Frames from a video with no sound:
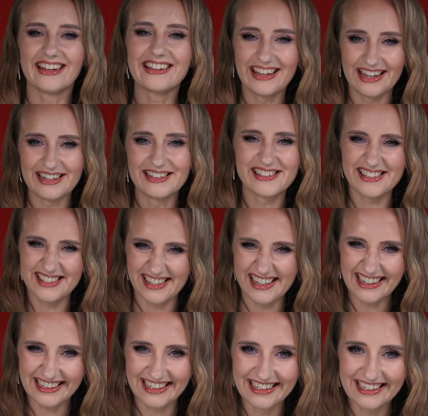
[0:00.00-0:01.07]
getting
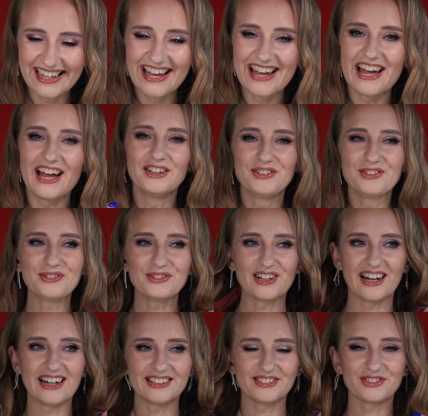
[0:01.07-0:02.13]
stuck and you
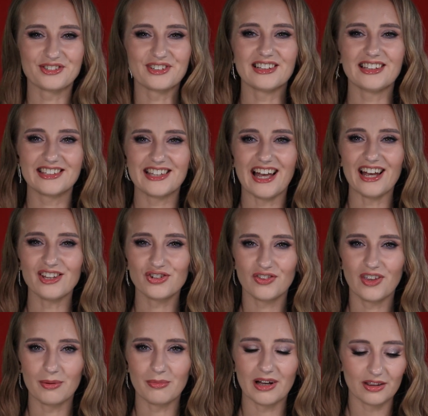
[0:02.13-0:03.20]
can't really touch
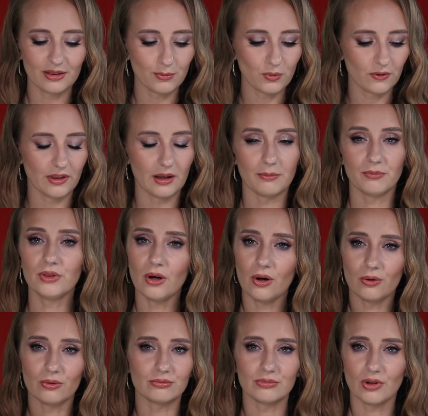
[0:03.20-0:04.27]
them and move them.
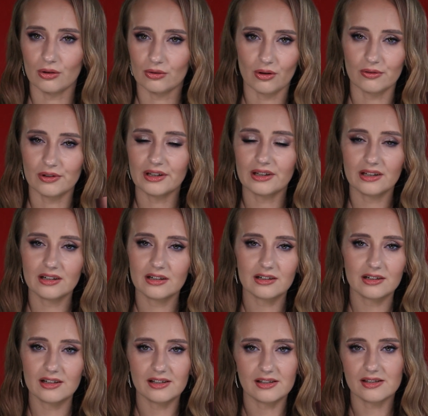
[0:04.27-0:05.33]
No.
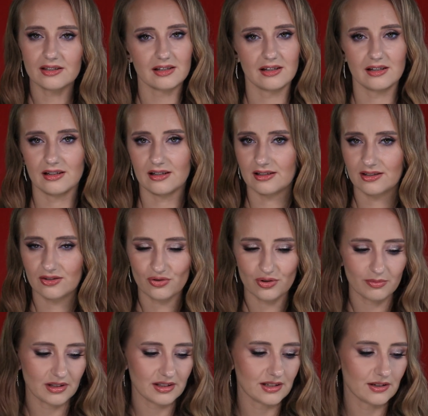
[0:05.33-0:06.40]
Here it's an
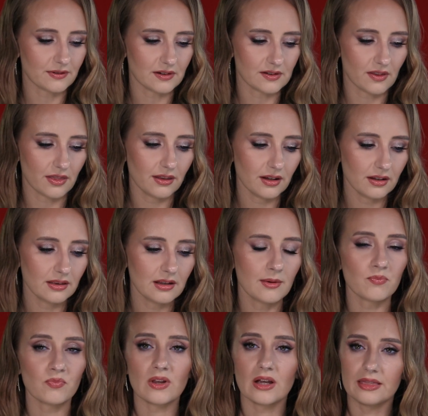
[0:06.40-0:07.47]
extremely different thing.
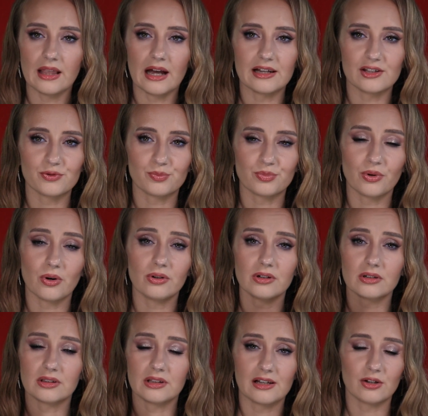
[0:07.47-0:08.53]
Nice
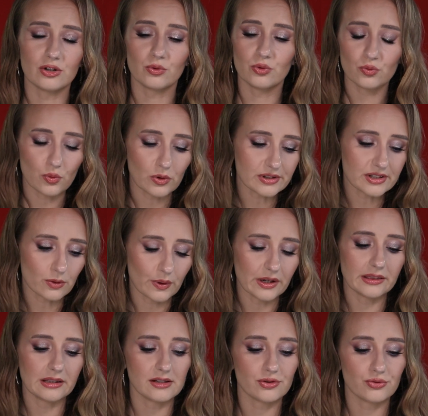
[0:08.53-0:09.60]
product. It was
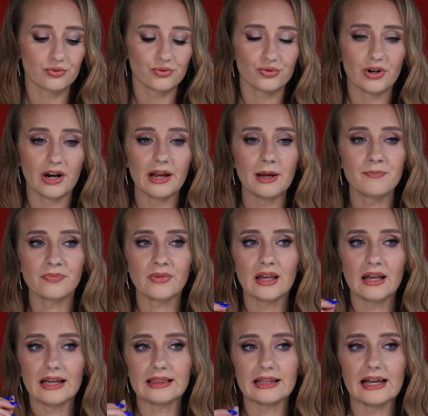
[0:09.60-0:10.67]
quite nice to try.
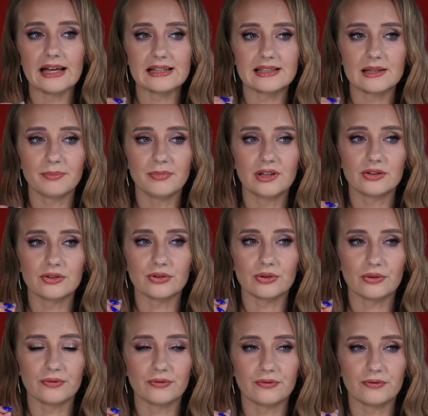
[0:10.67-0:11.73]
It has a bit
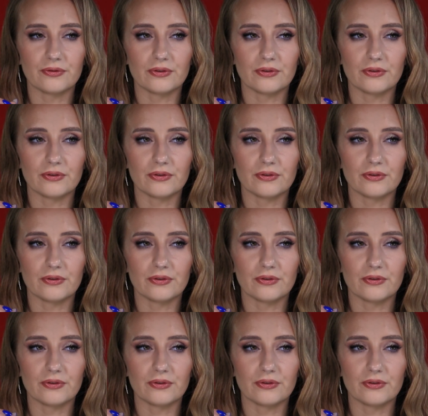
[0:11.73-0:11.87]
of